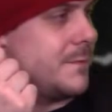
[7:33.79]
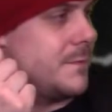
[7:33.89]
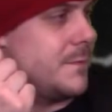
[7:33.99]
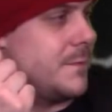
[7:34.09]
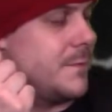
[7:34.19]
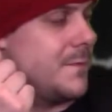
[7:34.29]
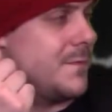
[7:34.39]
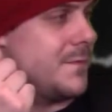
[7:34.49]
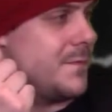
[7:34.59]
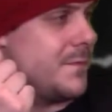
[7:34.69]

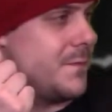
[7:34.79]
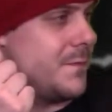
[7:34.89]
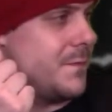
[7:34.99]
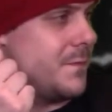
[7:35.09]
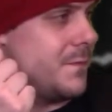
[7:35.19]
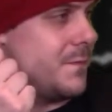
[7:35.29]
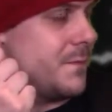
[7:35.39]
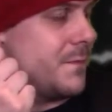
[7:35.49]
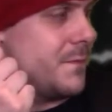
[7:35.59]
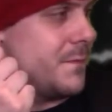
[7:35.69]

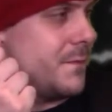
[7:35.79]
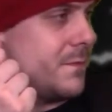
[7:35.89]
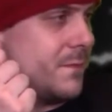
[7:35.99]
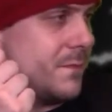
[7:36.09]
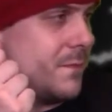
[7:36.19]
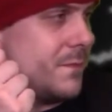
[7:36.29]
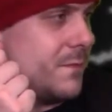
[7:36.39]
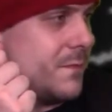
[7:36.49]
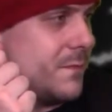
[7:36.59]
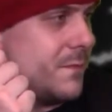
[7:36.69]

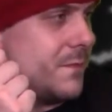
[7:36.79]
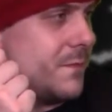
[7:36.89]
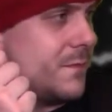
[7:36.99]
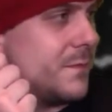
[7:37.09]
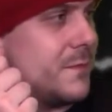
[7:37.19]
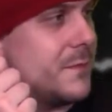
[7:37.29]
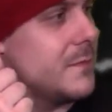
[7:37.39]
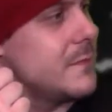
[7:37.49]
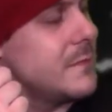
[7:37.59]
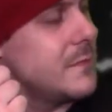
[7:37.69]

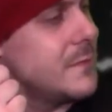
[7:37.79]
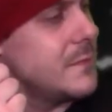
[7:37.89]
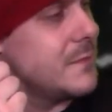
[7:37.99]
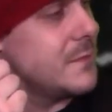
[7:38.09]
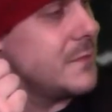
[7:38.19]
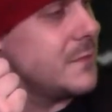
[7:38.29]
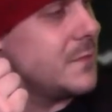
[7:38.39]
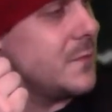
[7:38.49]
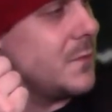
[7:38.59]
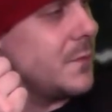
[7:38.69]

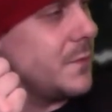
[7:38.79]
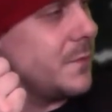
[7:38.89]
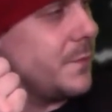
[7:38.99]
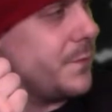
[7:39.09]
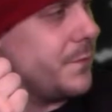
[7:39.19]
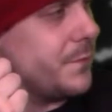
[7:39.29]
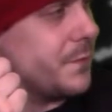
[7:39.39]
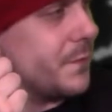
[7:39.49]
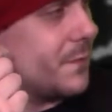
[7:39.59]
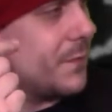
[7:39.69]

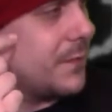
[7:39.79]
No words are spoken by the person on screen.